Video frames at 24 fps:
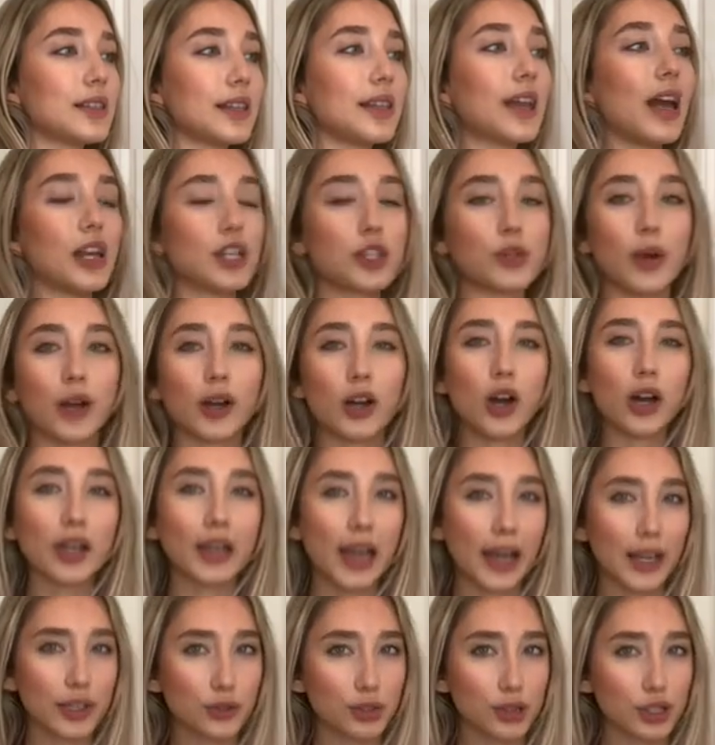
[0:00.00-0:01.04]
yeah, so I got an
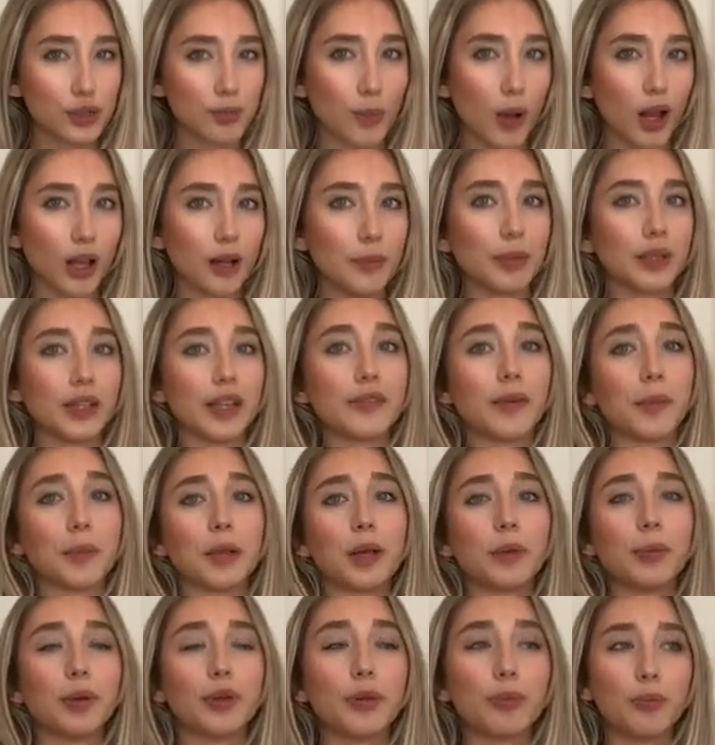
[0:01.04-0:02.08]
extra small, I believe. I'm
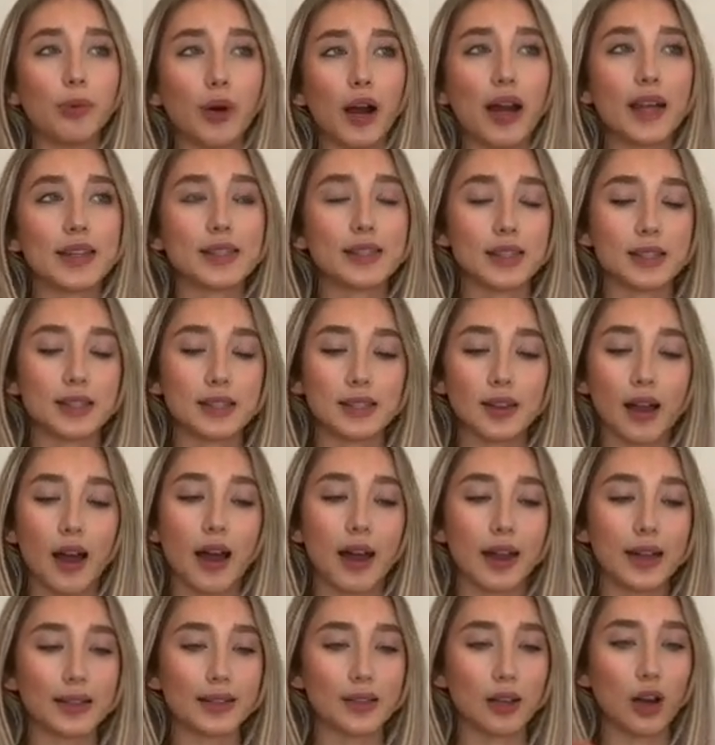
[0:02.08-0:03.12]
gonna put the price and size